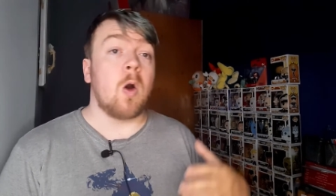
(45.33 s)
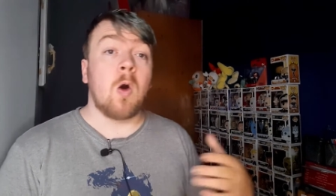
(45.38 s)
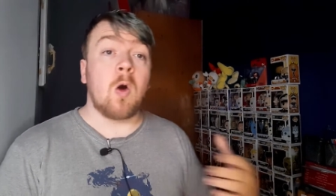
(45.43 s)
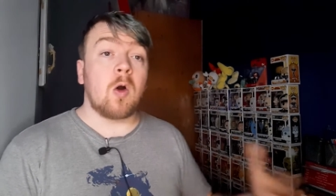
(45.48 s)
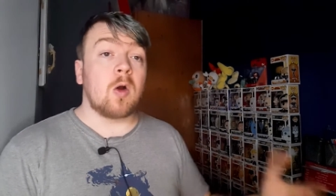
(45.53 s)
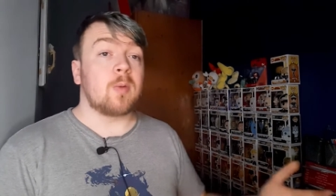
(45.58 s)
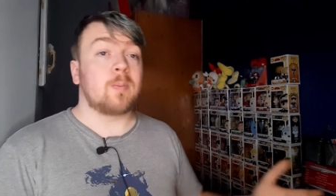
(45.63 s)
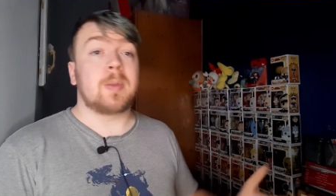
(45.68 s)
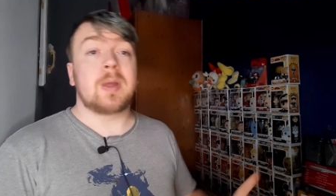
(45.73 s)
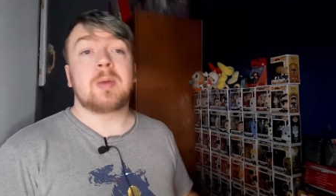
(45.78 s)

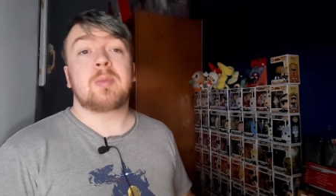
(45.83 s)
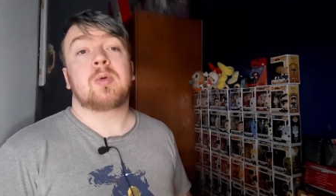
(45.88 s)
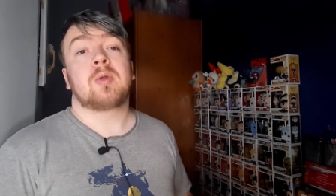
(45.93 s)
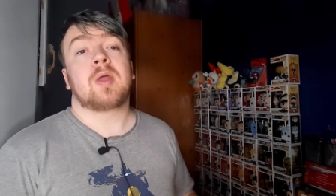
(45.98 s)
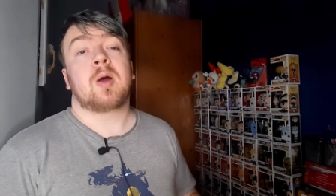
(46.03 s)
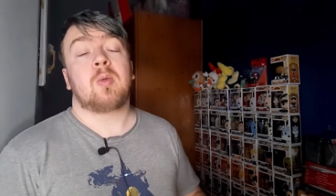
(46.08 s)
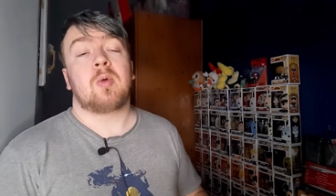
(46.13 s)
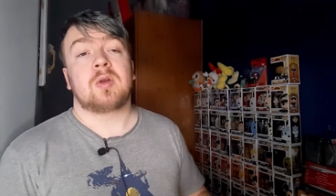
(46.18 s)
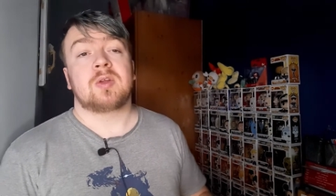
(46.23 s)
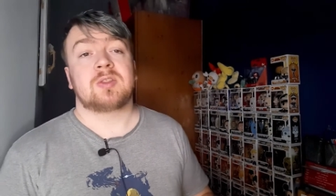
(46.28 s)
or people
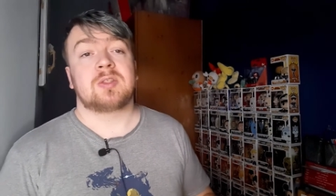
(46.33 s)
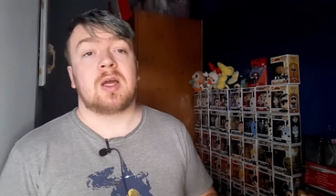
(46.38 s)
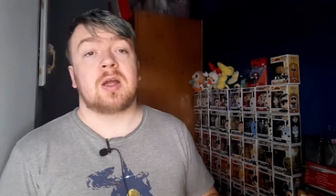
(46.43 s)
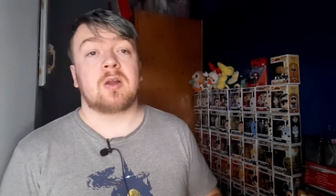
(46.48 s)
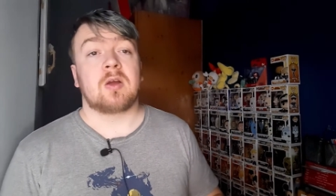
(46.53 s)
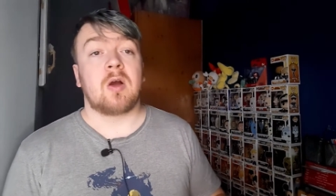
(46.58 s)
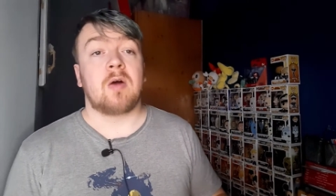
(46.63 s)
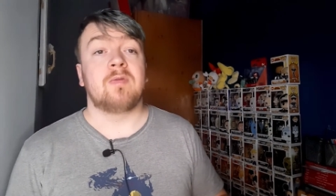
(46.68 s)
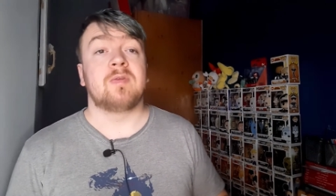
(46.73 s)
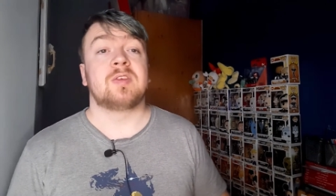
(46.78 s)
that want to start
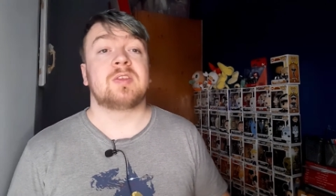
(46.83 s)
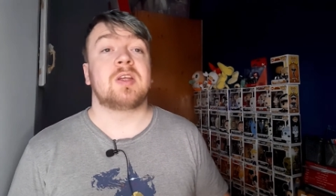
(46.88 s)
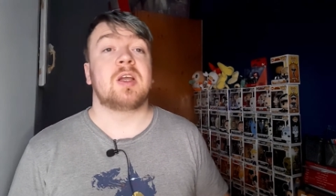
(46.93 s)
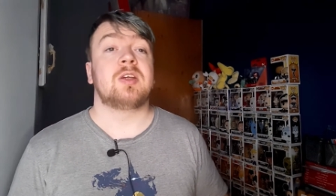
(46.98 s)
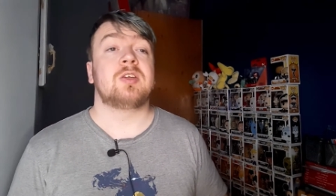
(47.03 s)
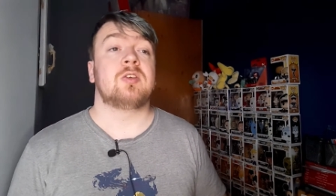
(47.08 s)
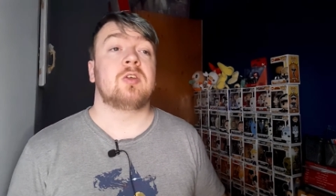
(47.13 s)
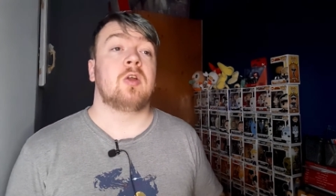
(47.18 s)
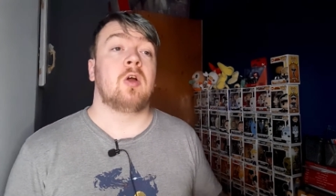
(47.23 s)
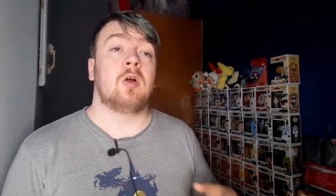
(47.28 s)
a
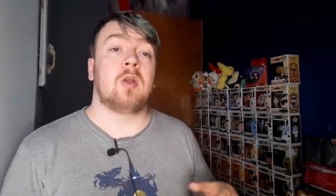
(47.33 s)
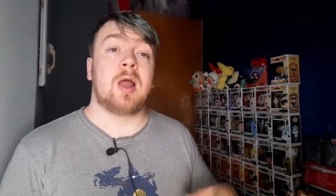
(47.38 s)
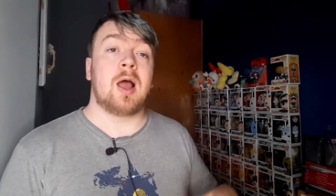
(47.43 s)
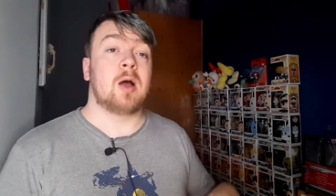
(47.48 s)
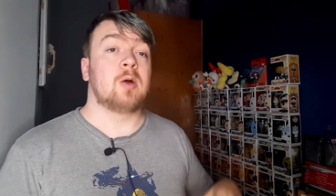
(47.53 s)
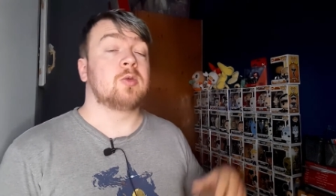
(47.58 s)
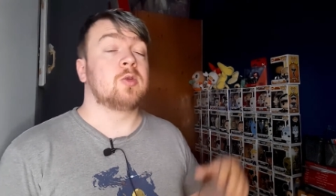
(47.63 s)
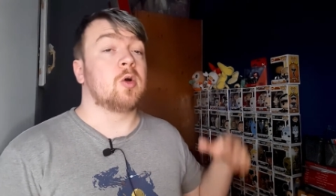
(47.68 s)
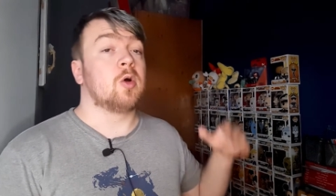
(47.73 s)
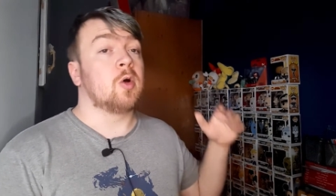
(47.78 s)
conversation on
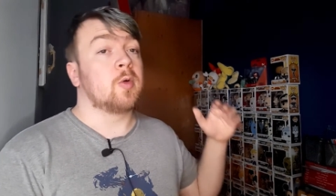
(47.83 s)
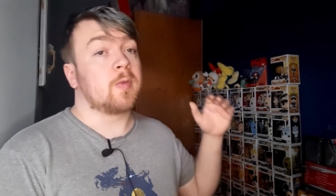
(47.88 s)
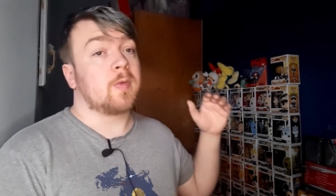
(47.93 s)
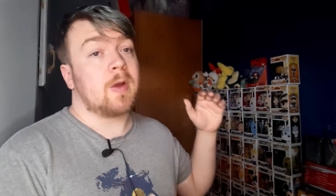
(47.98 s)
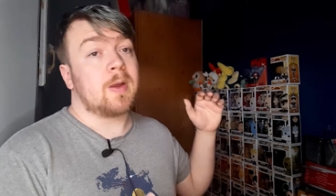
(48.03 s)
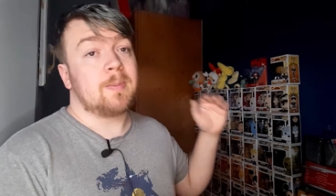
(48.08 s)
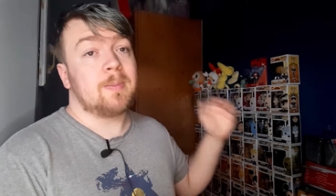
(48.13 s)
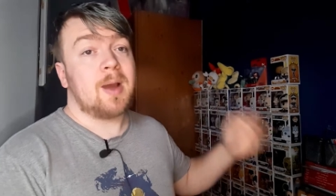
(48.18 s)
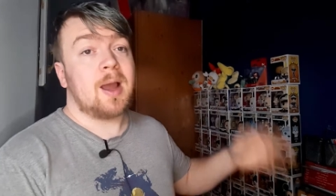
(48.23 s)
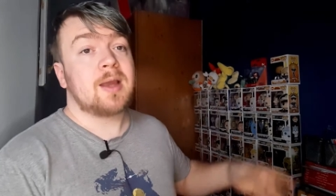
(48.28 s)
how to
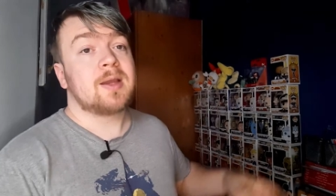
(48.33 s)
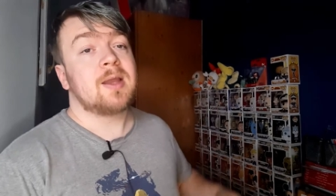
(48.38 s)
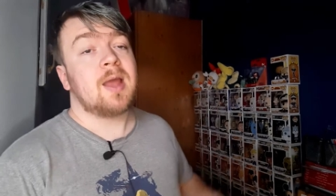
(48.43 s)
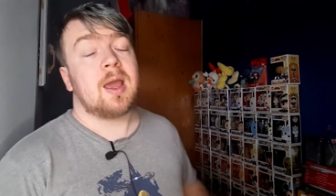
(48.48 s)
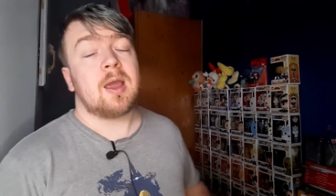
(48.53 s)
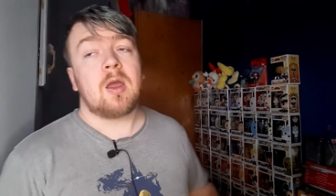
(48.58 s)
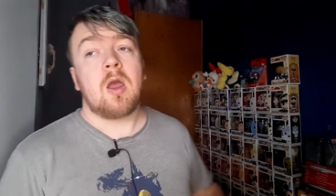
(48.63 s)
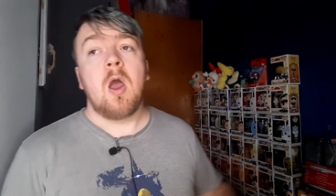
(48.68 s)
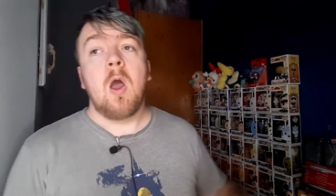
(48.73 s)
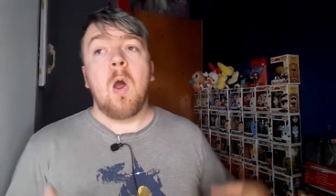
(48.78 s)
upgrade my
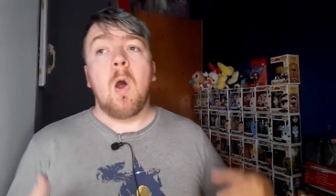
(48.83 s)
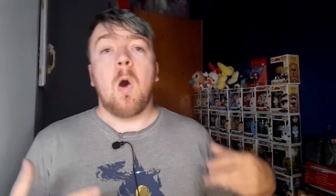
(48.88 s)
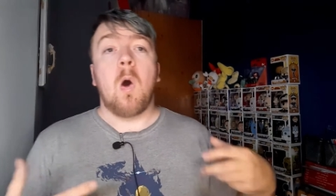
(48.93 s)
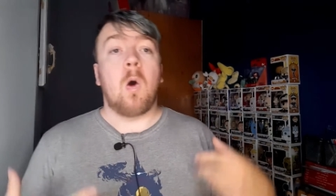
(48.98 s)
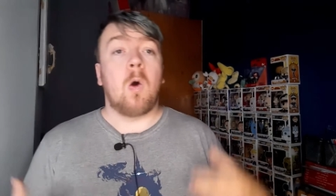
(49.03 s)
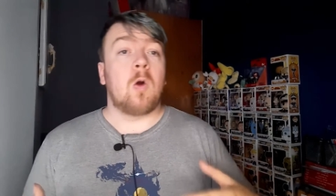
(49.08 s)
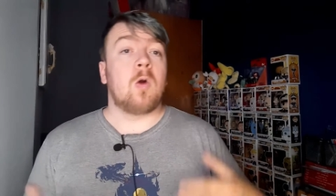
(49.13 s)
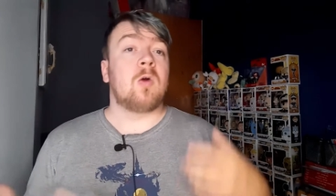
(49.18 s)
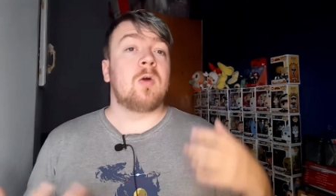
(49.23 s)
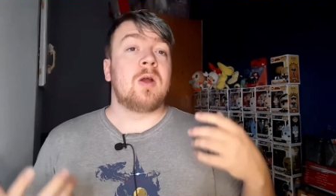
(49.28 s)
deck,
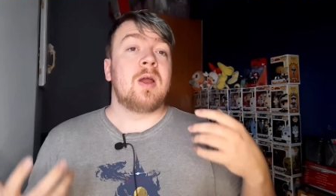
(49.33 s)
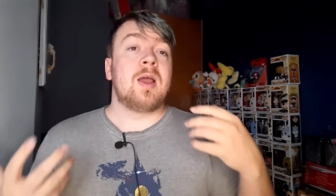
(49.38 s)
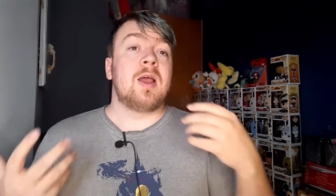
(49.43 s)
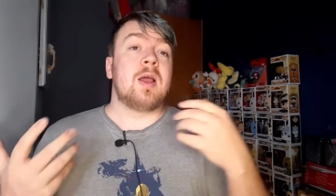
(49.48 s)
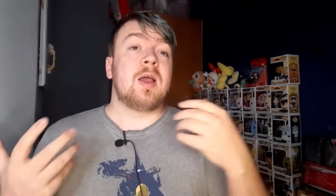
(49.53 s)
or